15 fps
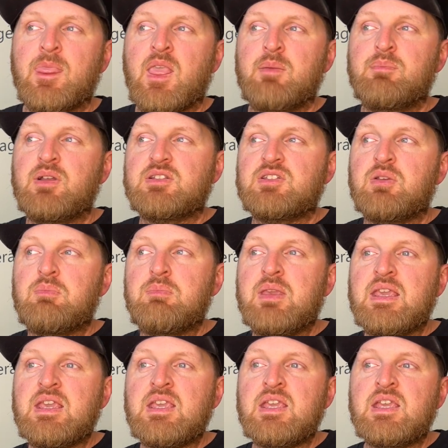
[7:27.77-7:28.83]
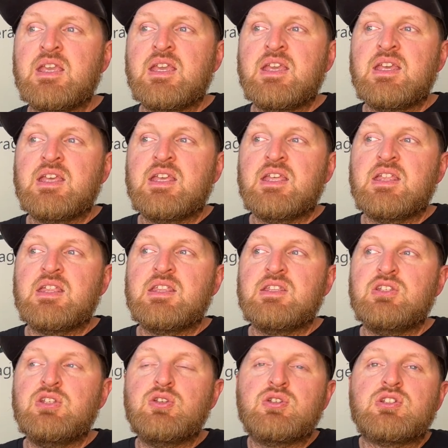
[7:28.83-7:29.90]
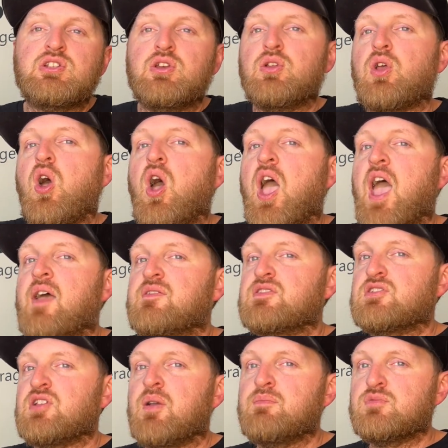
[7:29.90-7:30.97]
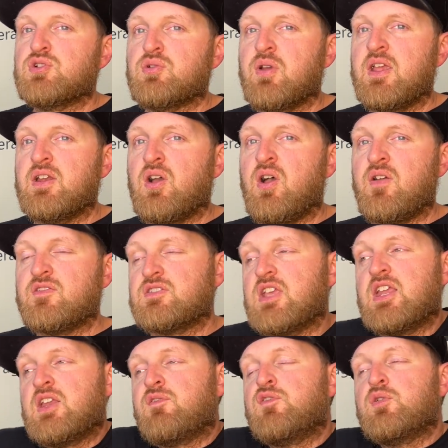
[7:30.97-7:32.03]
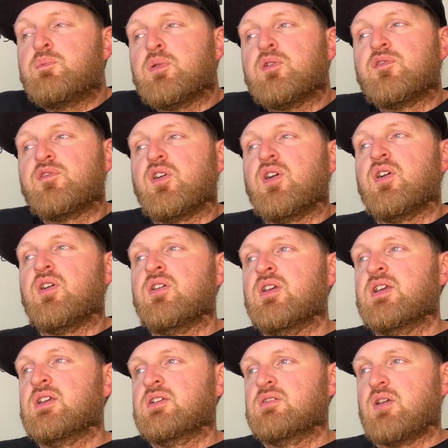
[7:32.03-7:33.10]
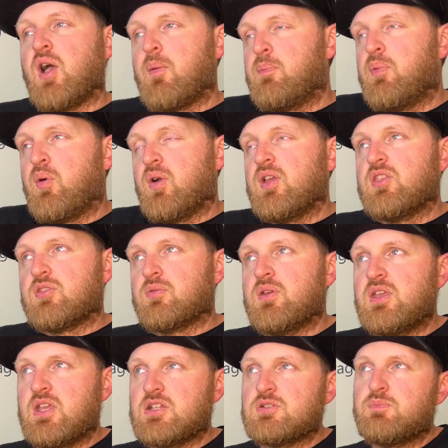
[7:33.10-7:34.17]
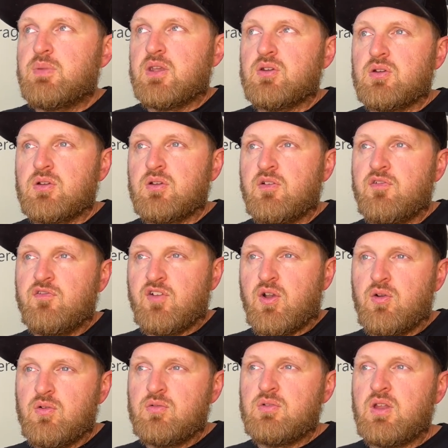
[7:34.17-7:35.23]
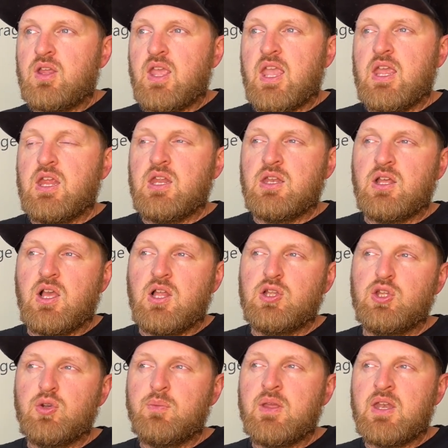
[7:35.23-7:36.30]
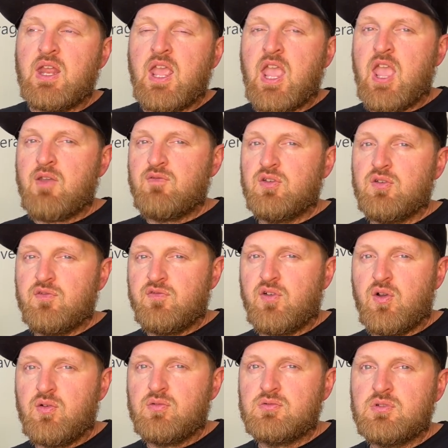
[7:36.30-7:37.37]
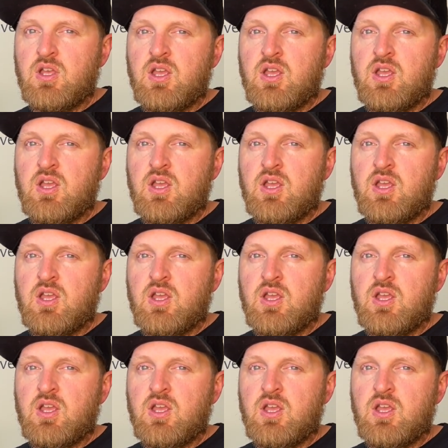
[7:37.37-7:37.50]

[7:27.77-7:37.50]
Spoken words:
But to me, you still have some trade-offs. And if you prefer a 0.3 inch bigger phone and a little bit heavier phone,